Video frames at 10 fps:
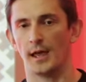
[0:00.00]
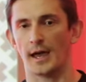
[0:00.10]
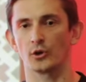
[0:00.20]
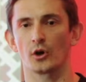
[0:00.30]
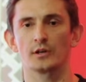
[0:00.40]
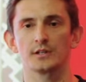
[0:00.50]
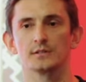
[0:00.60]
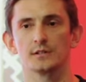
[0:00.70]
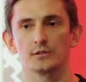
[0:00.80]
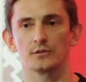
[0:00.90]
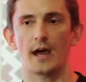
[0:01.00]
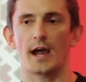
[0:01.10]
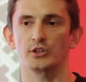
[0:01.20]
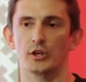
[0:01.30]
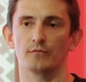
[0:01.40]
And not only does it do
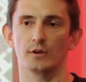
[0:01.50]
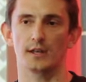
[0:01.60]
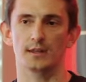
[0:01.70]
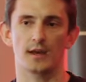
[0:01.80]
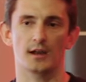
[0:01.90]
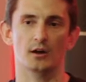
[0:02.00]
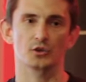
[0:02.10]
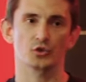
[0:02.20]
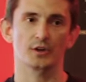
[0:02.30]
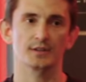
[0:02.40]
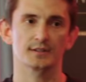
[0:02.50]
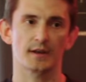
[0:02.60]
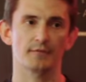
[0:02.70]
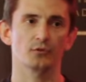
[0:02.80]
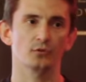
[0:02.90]
that, generally they are joint and
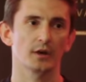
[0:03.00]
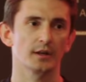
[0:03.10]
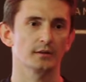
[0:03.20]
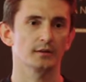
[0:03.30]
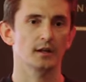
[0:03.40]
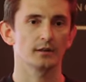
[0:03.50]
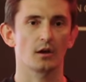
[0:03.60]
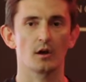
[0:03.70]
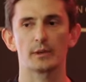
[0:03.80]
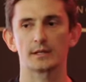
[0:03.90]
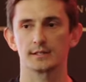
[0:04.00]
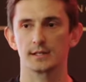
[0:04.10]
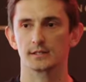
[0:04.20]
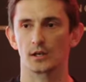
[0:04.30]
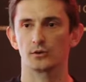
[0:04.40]
several in
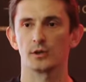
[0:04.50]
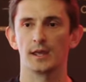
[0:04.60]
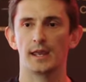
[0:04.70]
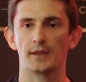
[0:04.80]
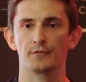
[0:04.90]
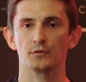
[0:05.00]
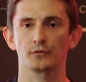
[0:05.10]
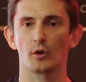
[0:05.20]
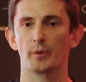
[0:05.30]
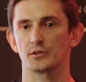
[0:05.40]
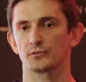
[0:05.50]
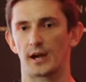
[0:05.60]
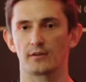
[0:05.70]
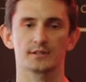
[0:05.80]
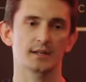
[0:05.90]
liability. So if you've got a personal
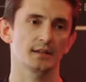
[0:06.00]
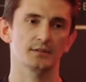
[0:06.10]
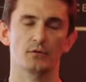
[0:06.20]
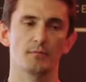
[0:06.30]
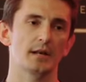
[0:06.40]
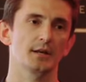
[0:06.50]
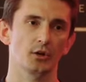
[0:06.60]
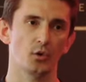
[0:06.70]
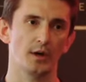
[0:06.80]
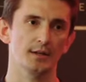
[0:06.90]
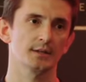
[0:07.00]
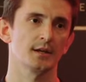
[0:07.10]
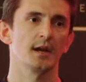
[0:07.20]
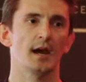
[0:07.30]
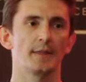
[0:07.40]
guarantee that's for £1 million
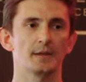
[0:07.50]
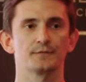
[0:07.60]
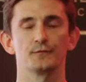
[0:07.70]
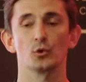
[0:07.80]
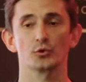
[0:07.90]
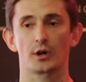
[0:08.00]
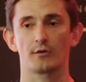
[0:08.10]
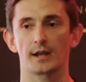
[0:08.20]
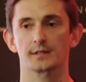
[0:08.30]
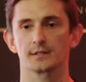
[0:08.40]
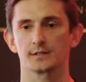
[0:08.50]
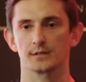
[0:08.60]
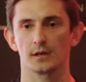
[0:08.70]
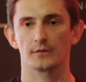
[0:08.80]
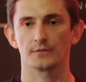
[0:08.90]
and there's four
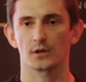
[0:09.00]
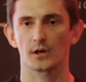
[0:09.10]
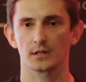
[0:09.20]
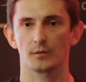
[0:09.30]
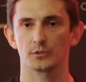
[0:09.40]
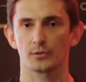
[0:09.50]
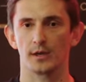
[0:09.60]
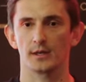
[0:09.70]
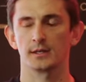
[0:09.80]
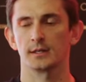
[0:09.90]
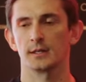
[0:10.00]
directors that have signed up to it,